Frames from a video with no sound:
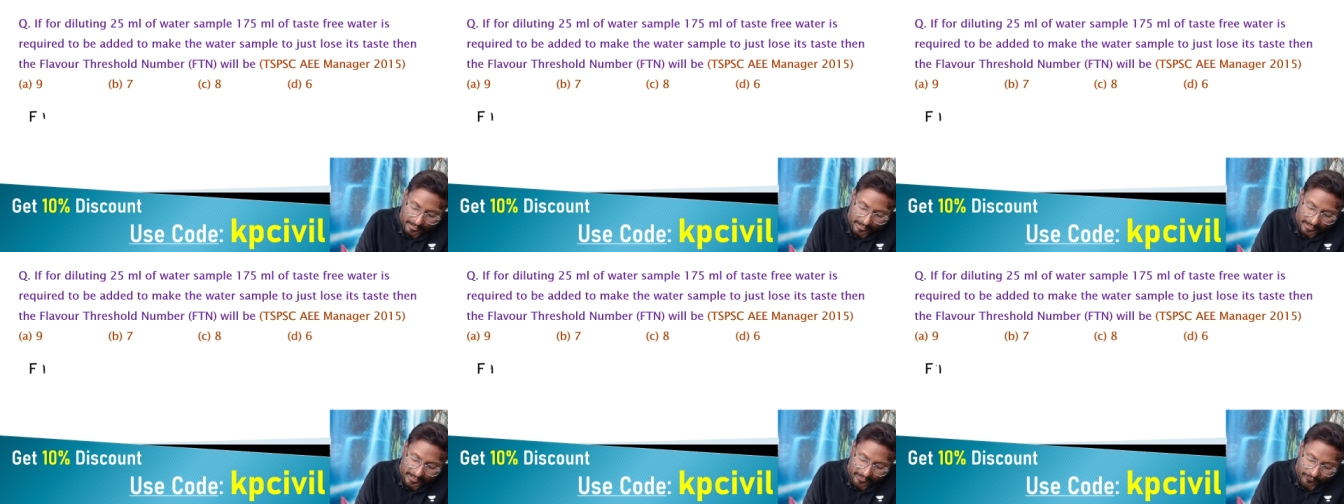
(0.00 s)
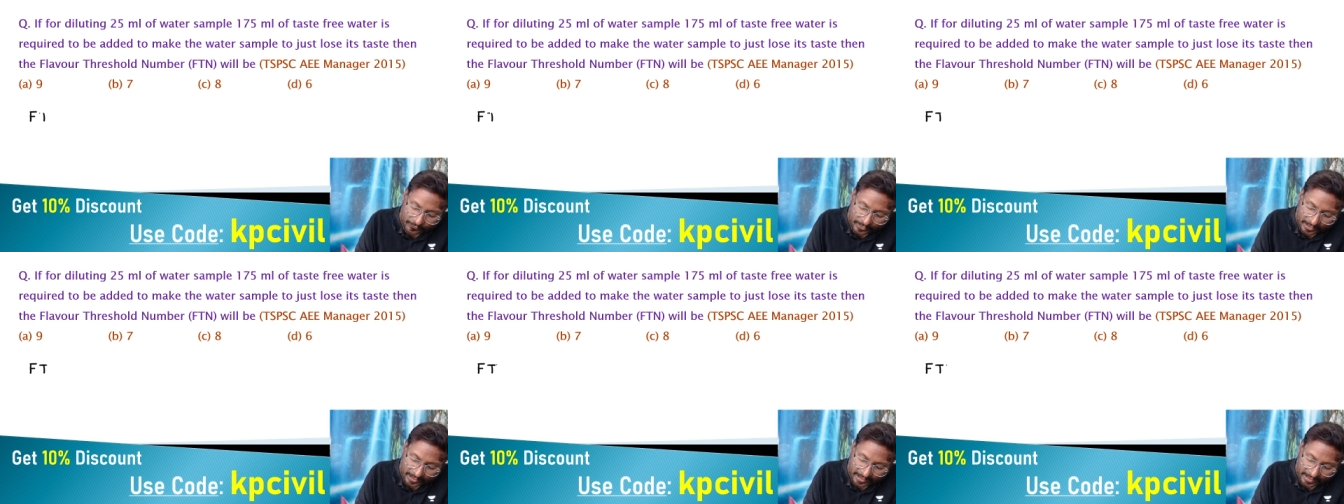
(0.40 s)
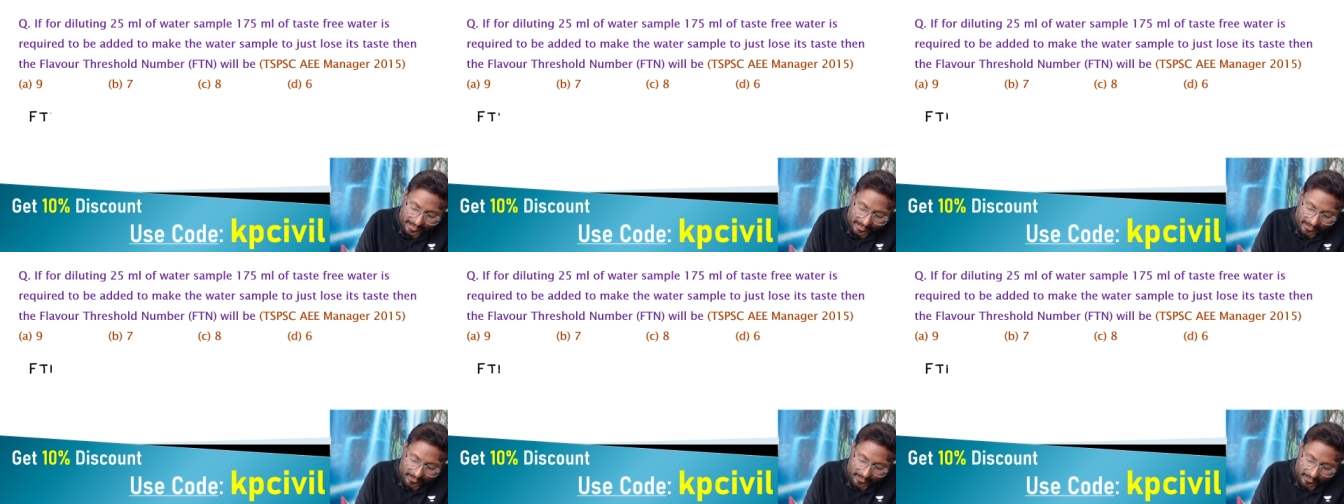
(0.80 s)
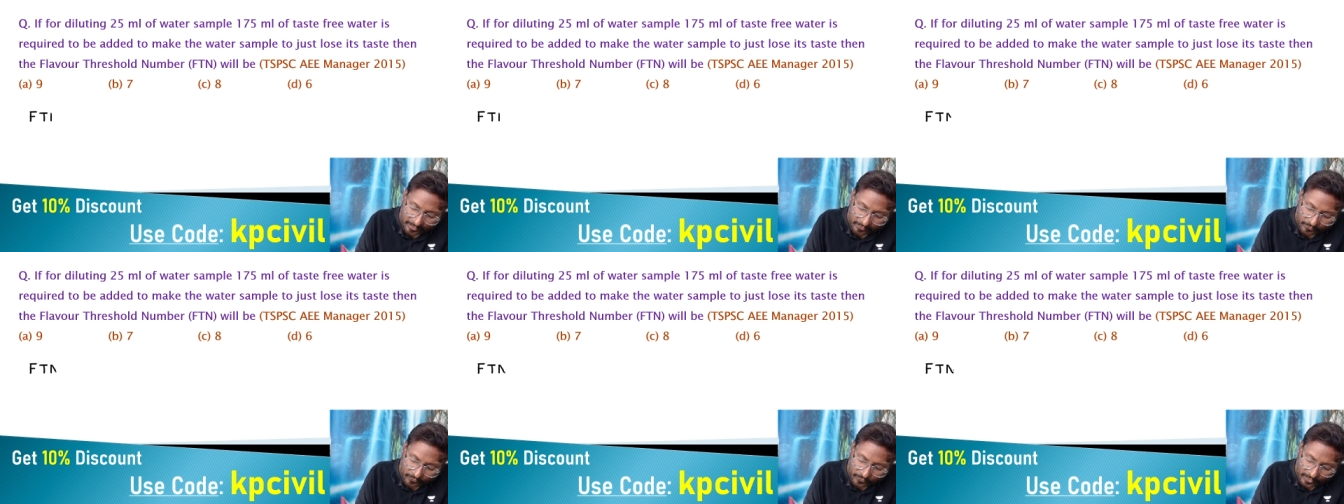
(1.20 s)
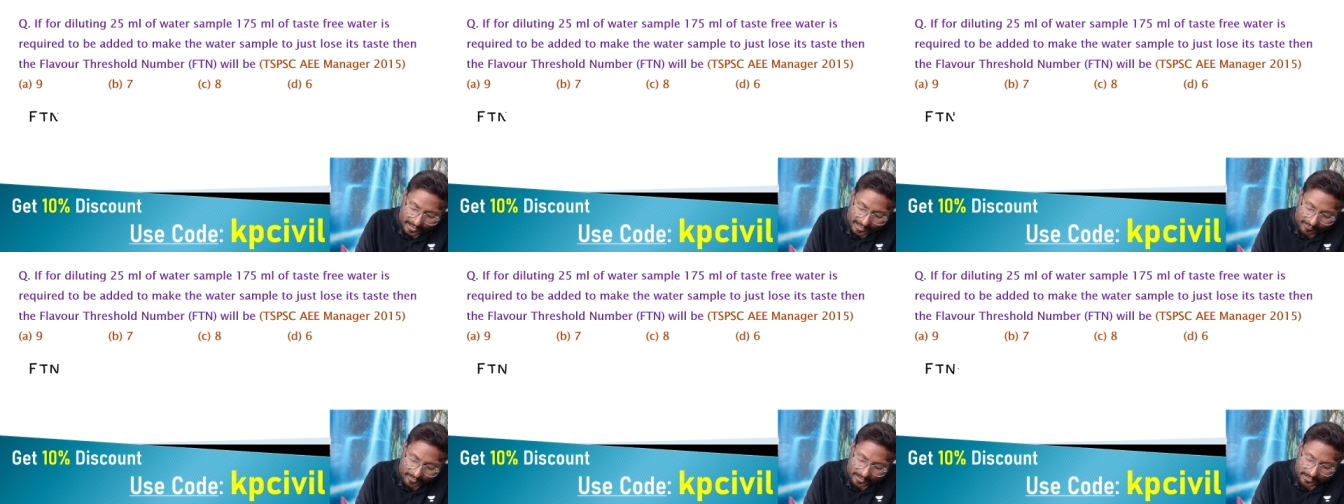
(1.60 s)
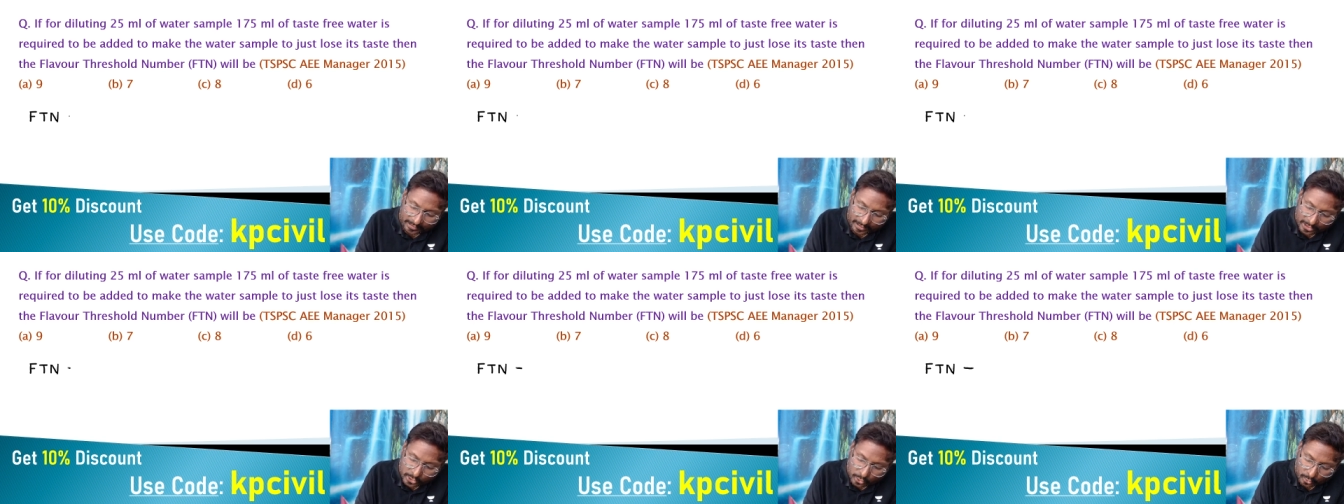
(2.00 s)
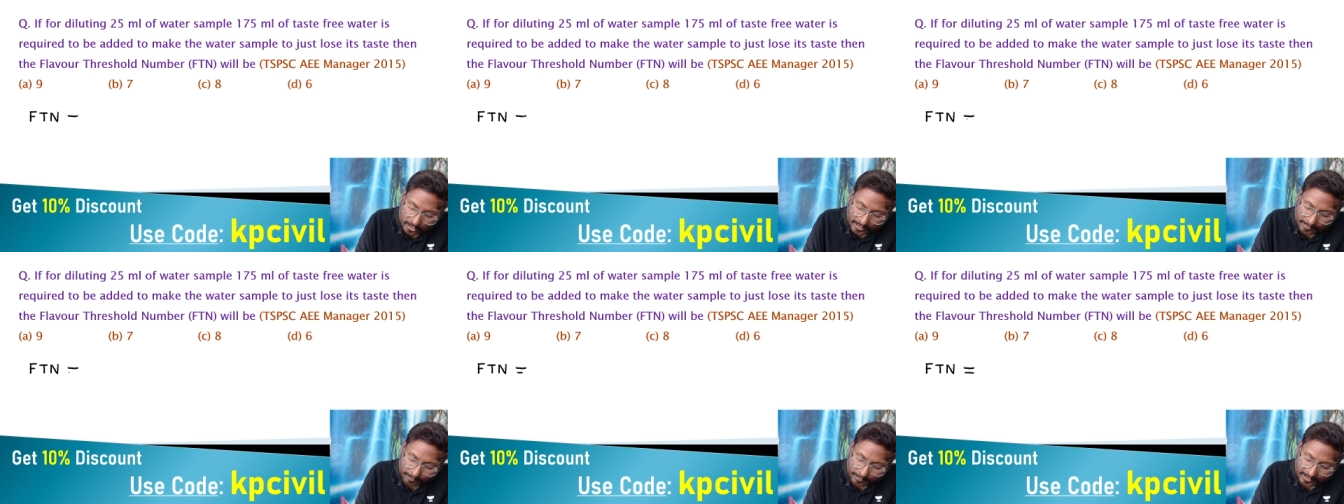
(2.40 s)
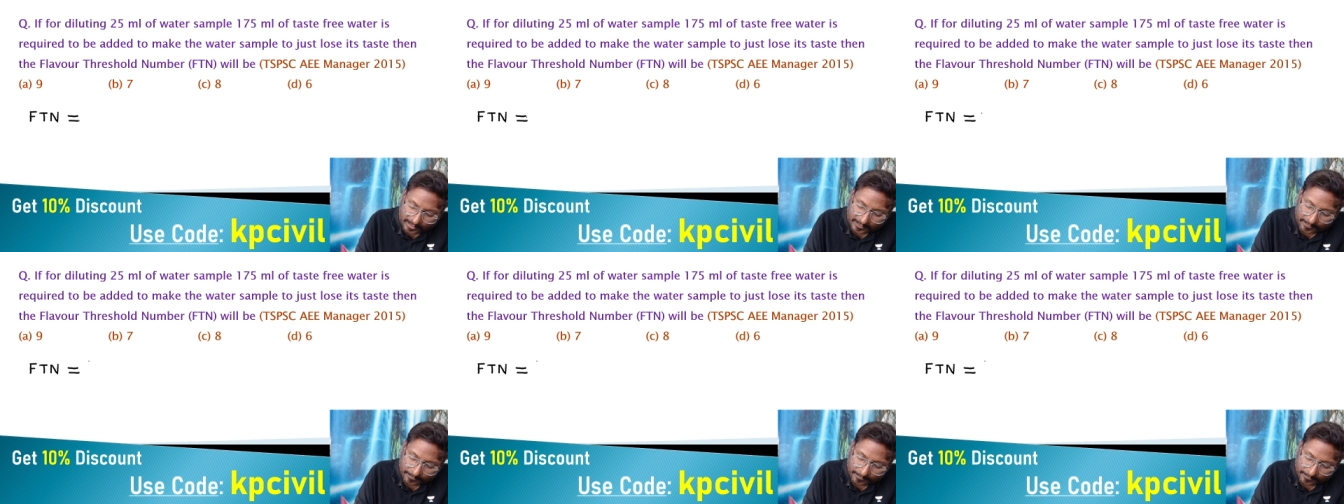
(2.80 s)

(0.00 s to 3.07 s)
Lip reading: FTN, flavor threshold number.